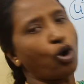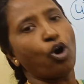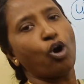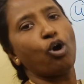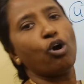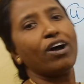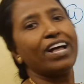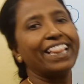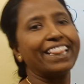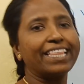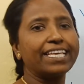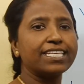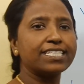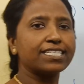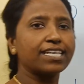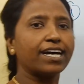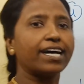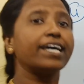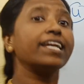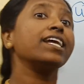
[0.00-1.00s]
All these
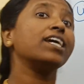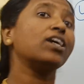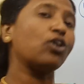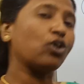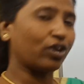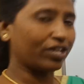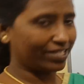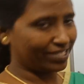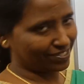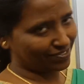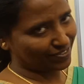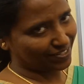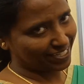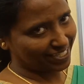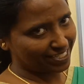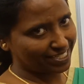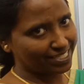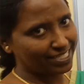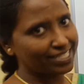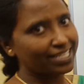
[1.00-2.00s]
are
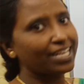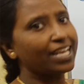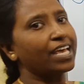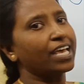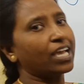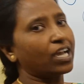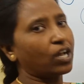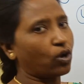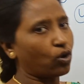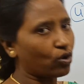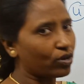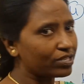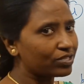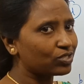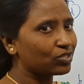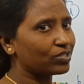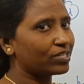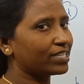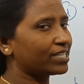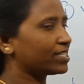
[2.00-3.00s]
consonants.
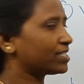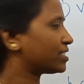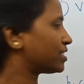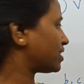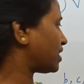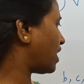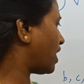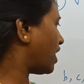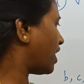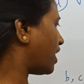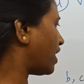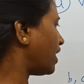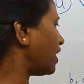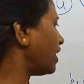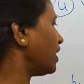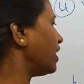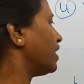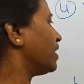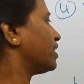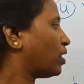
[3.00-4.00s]
Consonants are
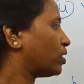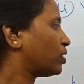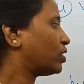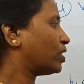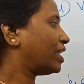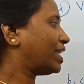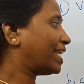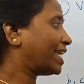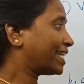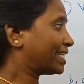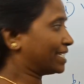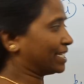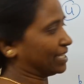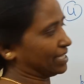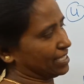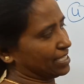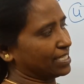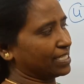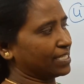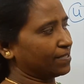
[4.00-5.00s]
the
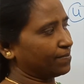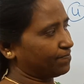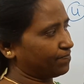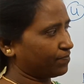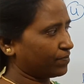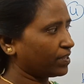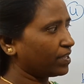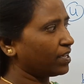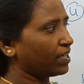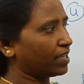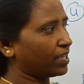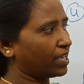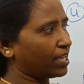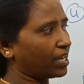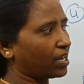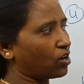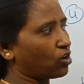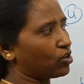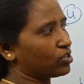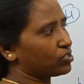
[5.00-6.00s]
letters. Yeah,
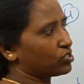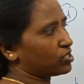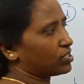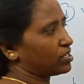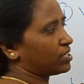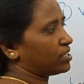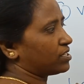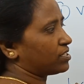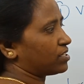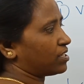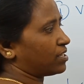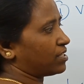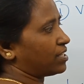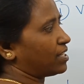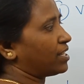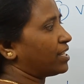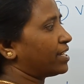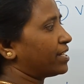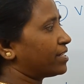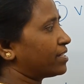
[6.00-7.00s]
consonants are the
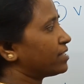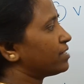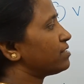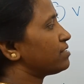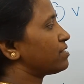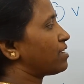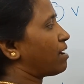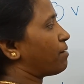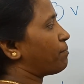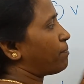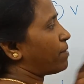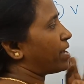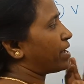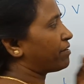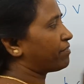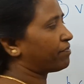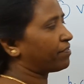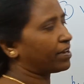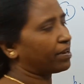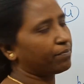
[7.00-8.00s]
letters apart
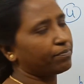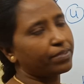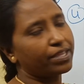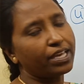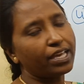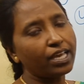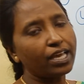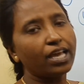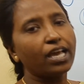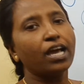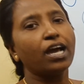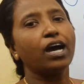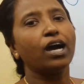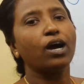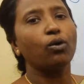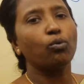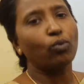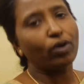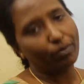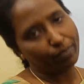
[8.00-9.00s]
from the
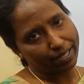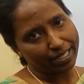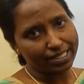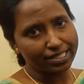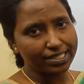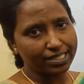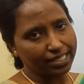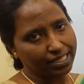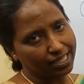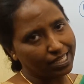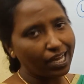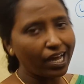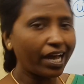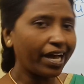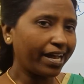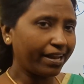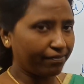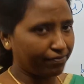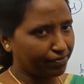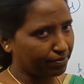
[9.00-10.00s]
vowels in the
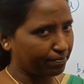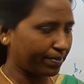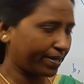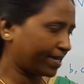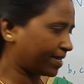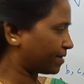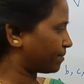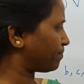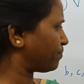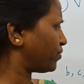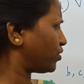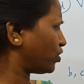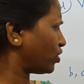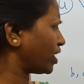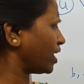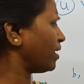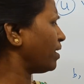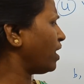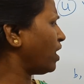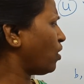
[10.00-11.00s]
alphabet.
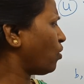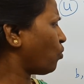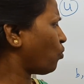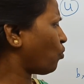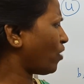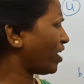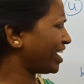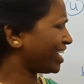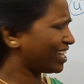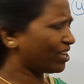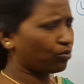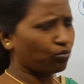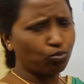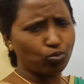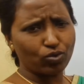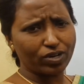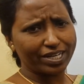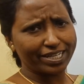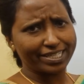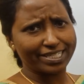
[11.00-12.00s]
Okay, what are
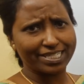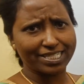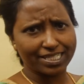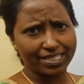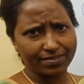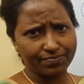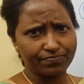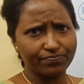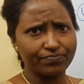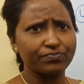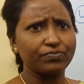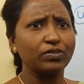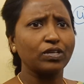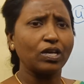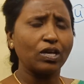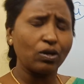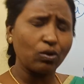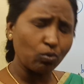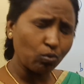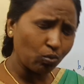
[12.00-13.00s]
words?
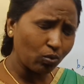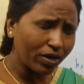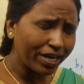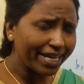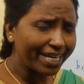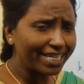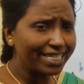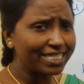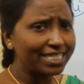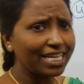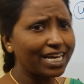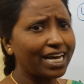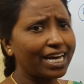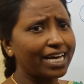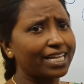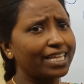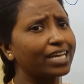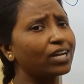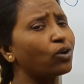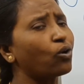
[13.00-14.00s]
Words
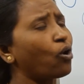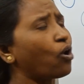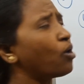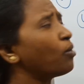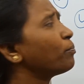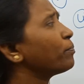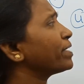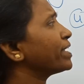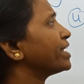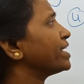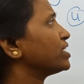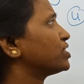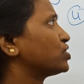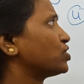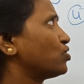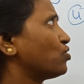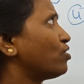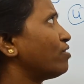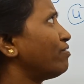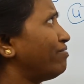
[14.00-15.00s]
are the
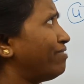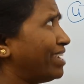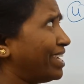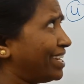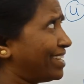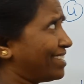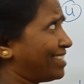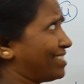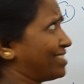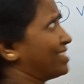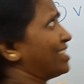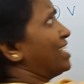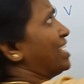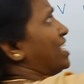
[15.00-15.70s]
combination of letters.